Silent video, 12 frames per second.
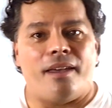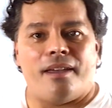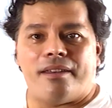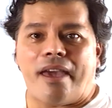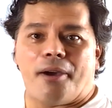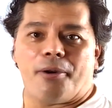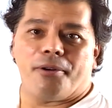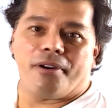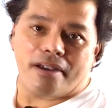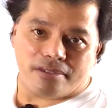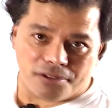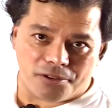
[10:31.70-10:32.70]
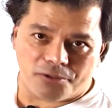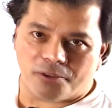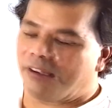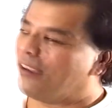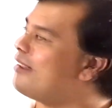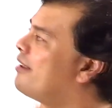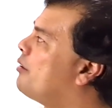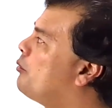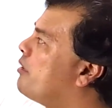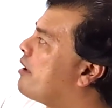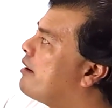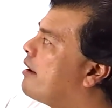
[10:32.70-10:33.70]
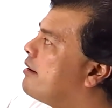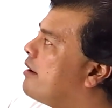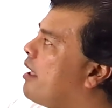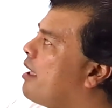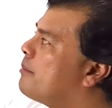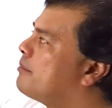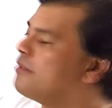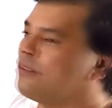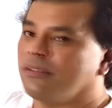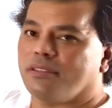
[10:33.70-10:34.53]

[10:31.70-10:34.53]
Now, as usually, we can name this